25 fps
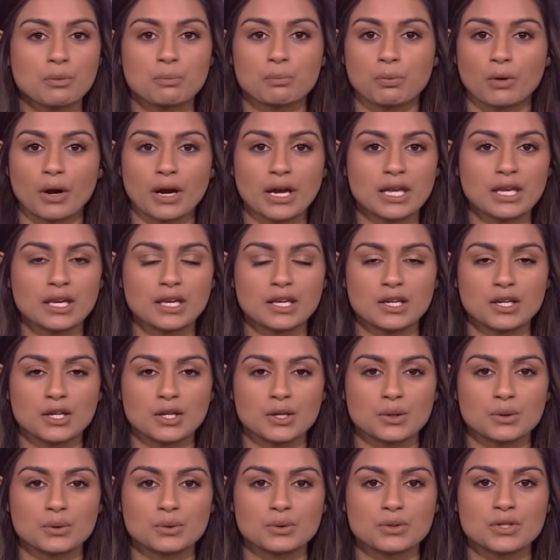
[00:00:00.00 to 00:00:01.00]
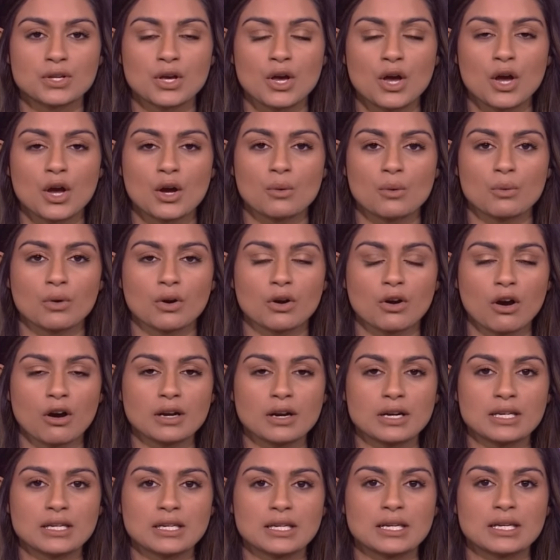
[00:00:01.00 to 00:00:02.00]
Breaking news regarding
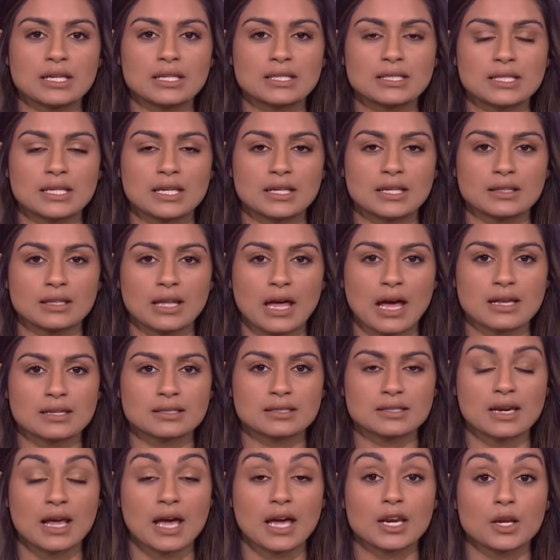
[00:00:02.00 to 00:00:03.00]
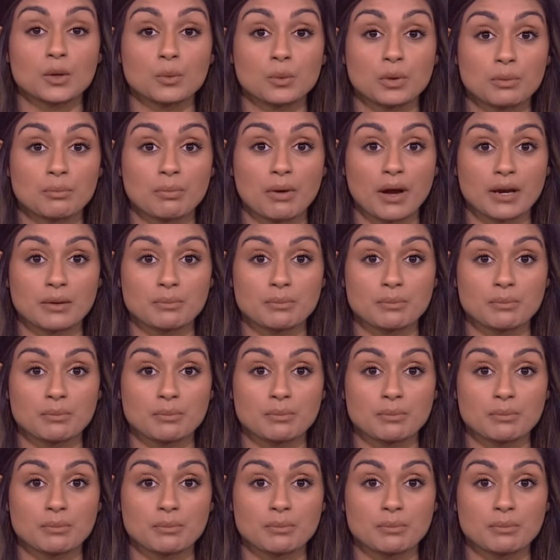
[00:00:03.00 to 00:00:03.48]
an incident last night at Woodbine